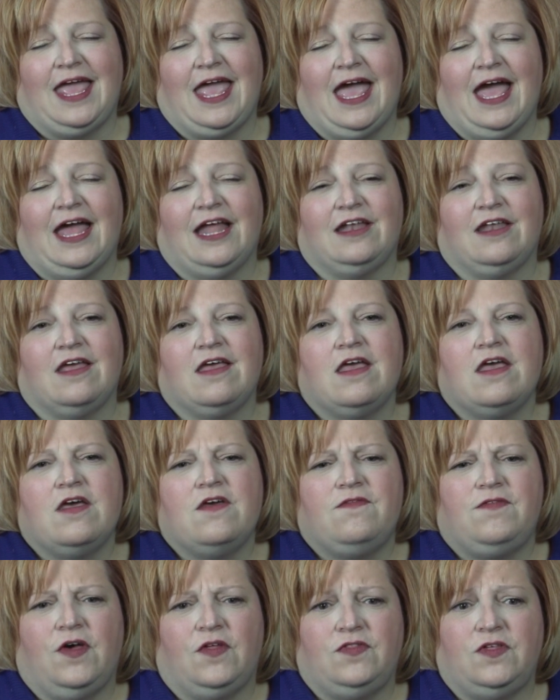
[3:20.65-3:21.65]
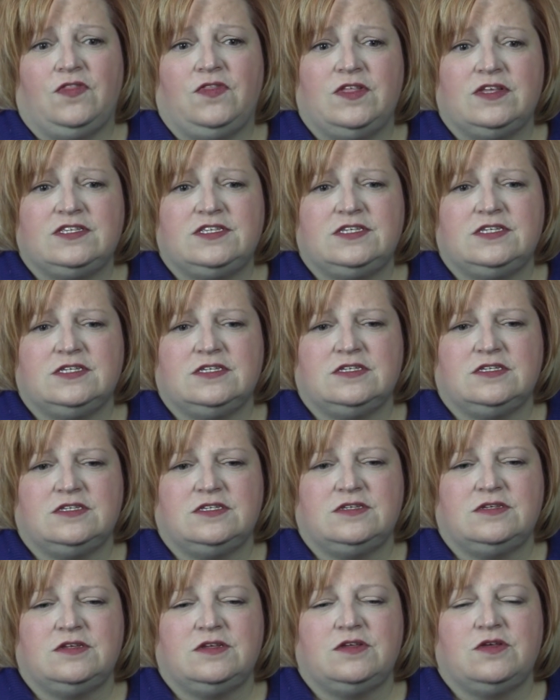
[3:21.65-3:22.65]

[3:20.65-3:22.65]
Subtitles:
and felt that this is